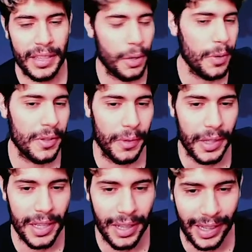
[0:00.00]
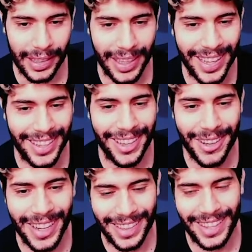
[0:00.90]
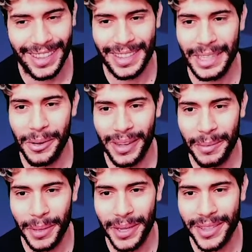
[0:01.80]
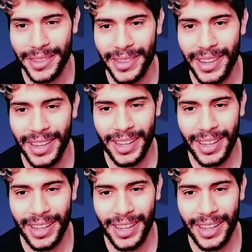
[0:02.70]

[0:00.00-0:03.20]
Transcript: always funny, like, look at that Ditto animation.